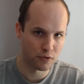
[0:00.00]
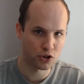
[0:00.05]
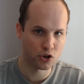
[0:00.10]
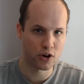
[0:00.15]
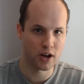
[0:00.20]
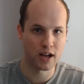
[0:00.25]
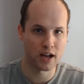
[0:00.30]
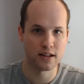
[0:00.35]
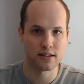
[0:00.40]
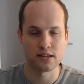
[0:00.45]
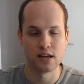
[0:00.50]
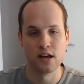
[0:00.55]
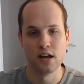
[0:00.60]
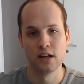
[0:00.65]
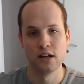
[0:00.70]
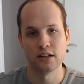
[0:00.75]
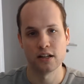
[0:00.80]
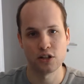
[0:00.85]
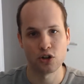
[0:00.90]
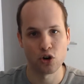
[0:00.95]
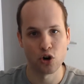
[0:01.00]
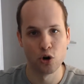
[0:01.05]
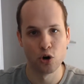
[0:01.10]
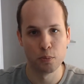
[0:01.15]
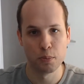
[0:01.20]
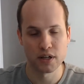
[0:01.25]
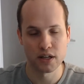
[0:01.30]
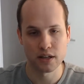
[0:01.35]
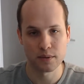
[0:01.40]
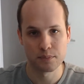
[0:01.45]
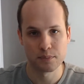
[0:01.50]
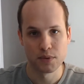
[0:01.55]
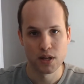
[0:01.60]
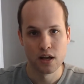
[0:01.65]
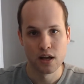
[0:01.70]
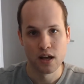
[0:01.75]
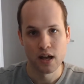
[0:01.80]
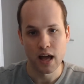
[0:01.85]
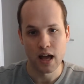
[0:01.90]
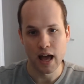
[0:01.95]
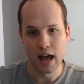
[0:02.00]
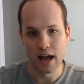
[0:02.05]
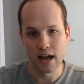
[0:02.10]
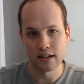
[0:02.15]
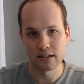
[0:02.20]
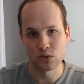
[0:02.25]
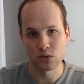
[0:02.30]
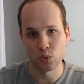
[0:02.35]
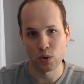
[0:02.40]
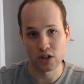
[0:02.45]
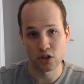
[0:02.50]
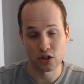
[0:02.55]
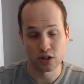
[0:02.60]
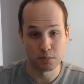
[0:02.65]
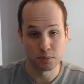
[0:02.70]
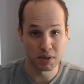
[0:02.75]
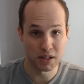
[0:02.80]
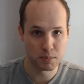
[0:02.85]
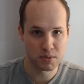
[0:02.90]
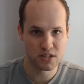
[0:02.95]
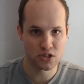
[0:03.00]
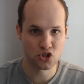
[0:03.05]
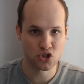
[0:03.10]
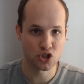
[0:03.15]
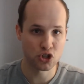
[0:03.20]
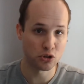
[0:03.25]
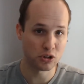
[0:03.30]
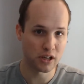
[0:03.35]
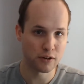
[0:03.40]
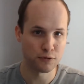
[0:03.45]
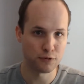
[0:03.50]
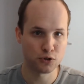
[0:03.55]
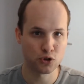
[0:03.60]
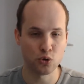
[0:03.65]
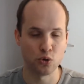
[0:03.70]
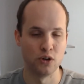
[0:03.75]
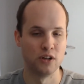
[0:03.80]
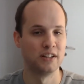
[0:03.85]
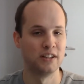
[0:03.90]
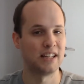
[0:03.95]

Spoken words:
your hands that you're opening. And when you're in middle position, you only have 2.